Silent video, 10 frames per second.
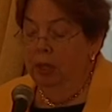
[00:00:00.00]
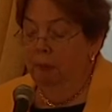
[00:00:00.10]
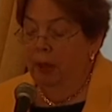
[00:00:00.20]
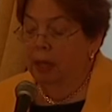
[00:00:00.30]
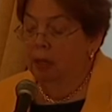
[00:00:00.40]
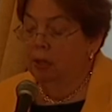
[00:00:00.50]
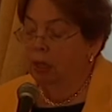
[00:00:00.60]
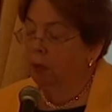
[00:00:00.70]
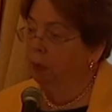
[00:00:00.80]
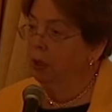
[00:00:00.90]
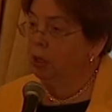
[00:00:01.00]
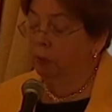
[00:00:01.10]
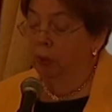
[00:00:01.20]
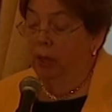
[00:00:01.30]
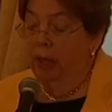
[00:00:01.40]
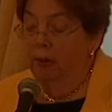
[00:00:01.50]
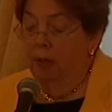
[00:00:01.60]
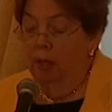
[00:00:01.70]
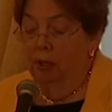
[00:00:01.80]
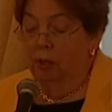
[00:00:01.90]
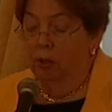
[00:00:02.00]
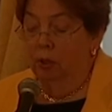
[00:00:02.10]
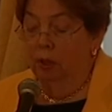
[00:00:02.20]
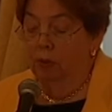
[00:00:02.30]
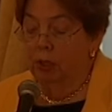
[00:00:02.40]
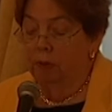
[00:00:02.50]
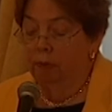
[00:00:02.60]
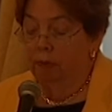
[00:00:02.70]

independence and the principal end that it serves,